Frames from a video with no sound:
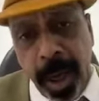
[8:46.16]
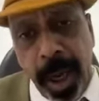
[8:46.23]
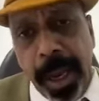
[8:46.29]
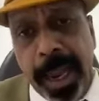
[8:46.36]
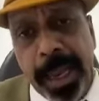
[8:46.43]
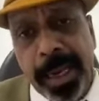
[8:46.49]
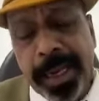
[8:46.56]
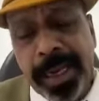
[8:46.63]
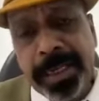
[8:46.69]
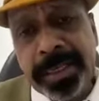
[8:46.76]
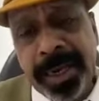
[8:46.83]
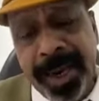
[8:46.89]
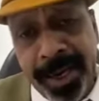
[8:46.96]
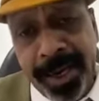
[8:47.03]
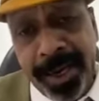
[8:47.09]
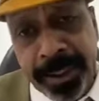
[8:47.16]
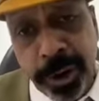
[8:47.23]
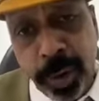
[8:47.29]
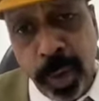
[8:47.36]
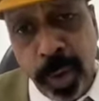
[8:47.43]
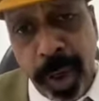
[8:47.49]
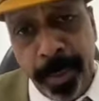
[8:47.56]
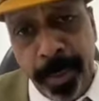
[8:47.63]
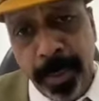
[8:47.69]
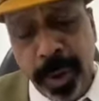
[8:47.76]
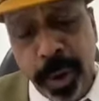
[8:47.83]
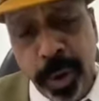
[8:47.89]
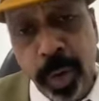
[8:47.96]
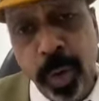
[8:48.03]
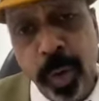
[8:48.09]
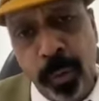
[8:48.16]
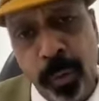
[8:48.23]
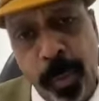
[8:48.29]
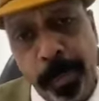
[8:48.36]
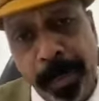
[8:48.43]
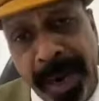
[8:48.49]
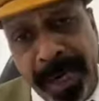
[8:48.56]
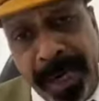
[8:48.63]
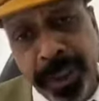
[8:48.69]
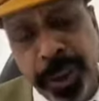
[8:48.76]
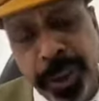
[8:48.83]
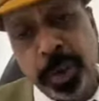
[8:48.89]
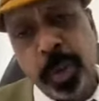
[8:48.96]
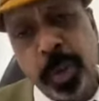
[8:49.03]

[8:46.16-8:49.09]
any science to come to bench to